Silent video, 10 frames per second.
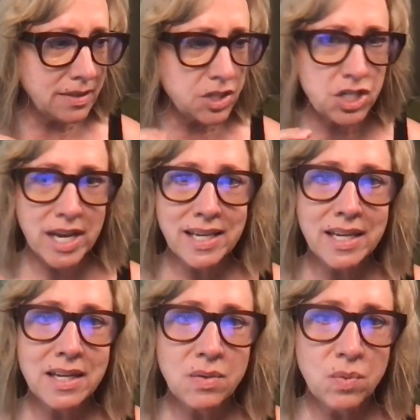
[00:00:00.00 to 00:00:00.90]
check
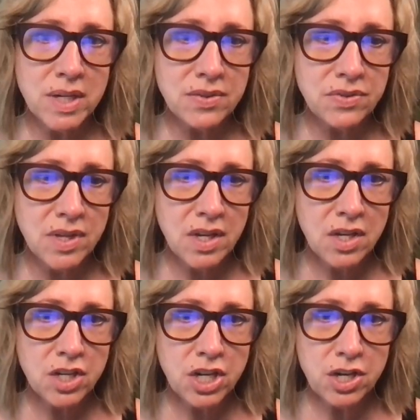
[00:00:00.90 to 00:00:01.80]
in with
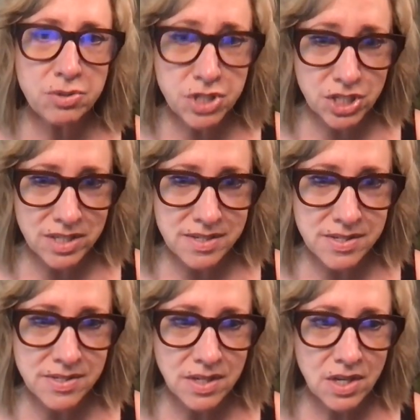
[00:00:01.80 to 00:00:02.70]

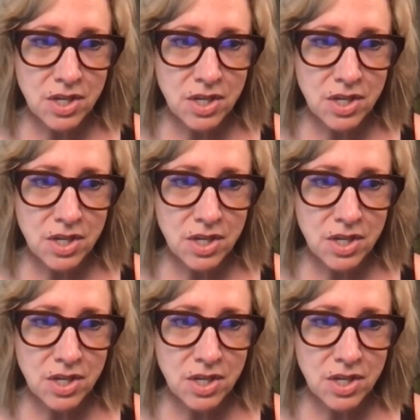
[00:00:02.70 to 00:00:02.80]
coaches